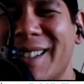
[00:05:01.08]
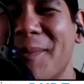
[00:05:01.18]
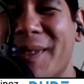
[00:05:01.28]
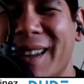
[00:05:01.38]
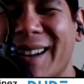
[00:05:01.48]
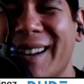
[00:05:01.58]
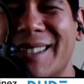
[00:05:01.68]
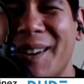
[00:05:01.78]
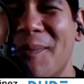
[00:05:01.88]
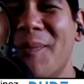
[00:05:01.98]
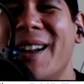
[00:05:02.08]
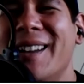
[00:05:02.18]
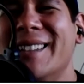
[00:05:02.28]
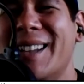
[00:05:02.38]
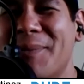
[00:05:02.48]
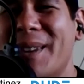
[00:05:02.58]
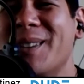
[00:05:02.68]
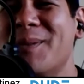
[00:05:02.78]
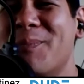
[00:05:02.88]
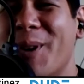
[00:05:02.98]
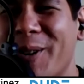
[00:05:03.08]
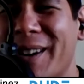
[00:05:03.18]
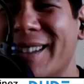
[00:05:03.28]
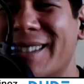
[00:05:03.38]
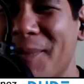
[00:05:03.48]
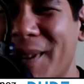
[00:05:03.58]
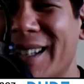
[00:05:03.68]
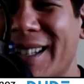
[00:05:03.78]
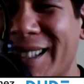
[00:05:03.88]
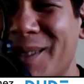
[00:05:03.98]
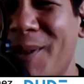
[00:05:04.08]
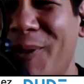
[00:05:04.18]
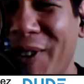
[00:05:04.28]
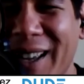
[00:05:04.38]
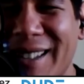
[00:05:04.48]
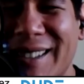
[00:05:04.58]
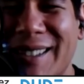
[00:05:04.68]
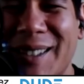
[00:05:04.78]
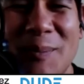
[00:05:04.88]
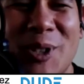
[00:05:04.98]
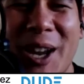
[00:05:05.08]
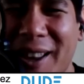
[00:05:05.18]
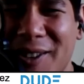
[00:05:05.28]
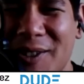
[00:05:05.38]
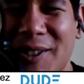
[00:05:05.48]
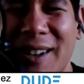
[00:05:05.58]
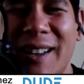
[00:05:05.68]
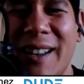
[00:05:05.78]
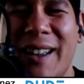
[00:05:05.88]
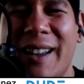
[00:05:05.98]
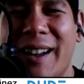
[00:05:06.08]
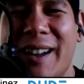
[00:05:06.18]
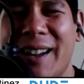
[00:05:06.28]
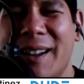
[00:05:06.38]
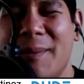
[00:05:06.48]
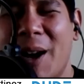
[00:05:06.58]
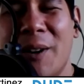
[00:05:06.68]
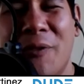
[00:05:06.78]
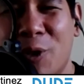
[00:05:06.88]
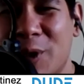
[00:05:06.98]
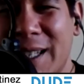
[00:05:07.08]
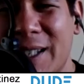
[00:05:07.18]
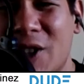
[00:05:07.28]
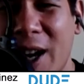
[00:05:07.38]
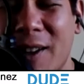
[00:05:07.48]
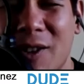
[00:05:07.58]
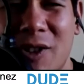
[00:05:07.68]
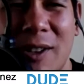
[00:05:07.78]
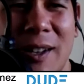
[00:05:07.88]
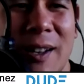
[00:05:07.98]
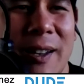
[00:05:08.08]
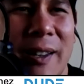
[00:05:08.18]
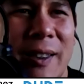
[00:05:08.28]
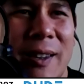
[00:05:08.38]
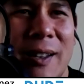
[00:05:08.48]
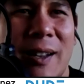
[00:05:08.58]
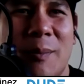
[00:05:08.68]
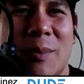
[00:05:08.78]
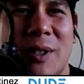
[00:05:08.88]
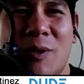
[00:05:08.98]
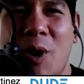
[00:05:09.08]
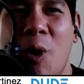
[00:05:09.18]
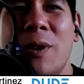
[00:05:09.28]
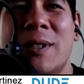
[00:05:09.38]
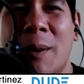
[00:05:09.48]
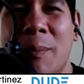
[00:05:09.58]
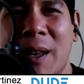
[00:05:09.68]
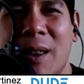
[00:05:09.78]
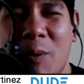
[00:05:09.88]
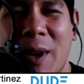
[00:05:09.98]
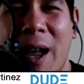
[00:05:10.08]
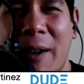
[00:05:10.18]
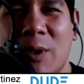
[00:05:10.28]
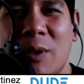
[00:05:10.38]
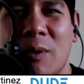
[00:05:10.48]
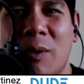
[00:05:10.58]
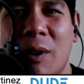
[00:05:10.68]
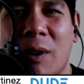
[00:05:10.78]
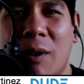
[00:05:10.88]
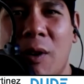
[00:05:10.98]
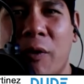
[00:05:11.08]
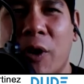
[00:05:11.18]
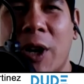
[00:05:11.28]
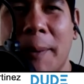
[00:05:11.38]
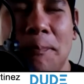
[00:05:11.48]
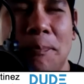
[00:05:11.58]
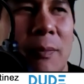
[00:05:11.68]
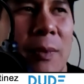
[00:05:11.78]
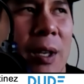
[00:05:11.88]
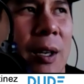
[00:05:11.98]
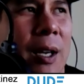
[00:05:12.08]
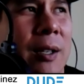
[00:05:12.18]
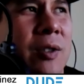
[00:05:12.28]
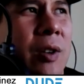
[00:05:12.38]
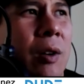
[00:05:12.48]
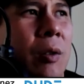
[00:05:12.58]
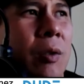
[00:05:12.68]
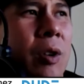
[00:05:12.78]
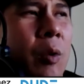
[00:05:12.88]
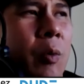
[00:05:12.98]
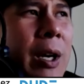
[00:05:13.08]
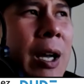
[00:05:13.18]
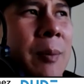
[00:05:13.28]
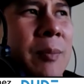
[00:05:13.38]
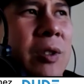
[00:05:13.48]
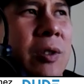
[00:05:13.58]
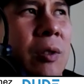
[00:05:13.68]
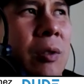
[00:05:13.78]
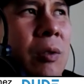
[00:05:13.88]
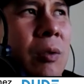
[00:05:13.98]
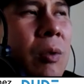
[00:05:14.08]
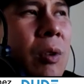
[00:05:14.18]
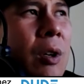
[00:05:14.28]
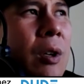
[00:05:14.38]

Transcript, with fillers: something, some, something's broken, something needs to be fixed, some challenge, um, unforeseen challenge. Um, there's always something that we have to overcome. And so, you know, when it comes to